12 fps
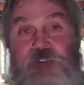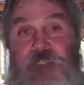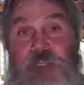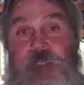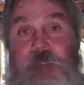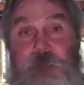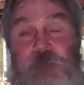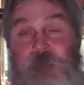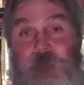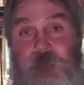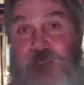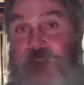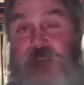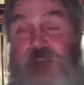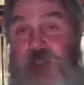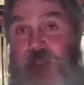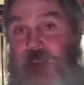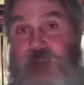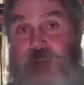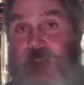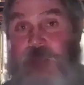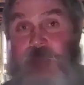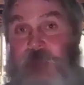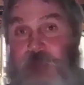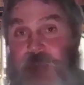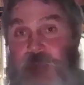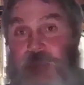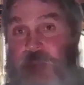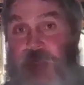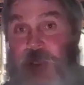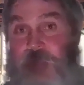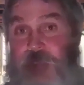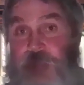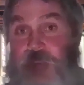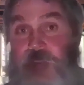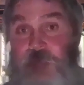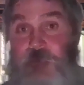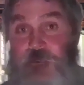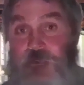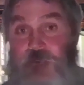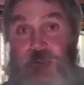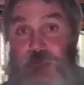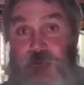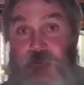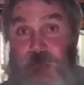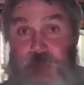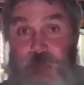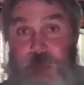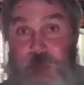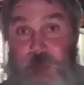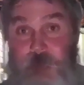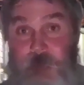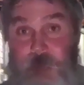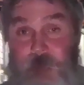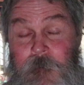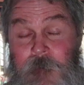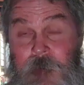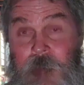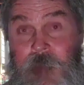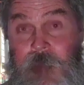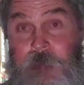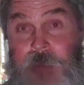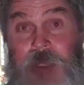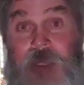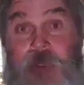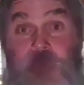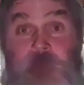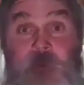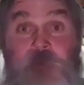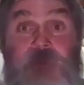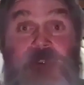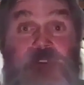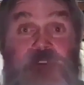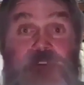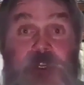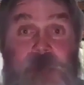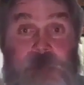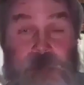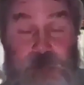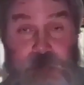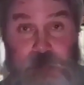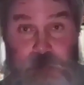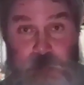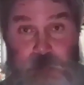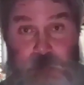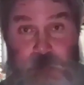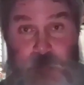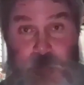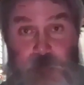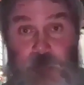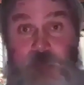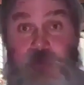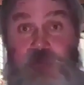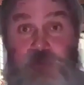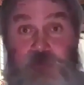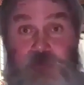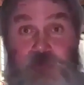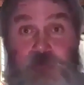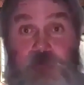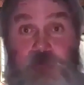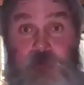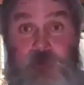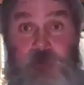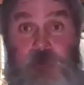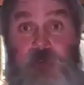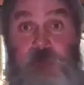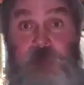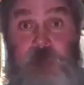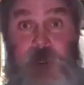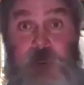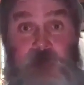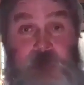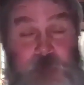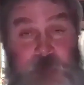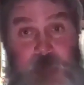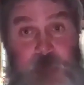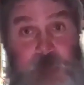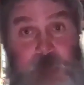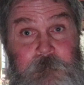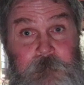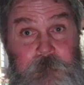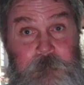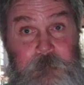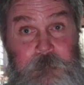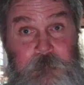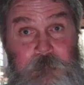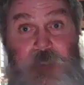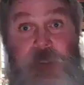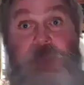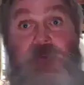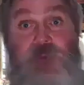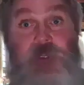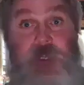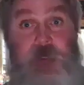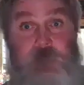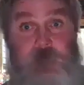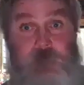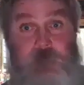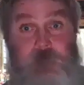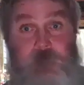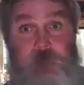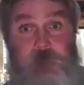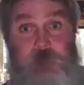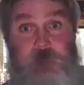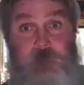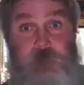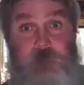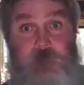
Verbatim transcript: those are all just names. Basically, God has come to me and said, I've got things for you to do. Uh, but I got to whip you into shape. I'm going to put you through fire refinement, my boot camp.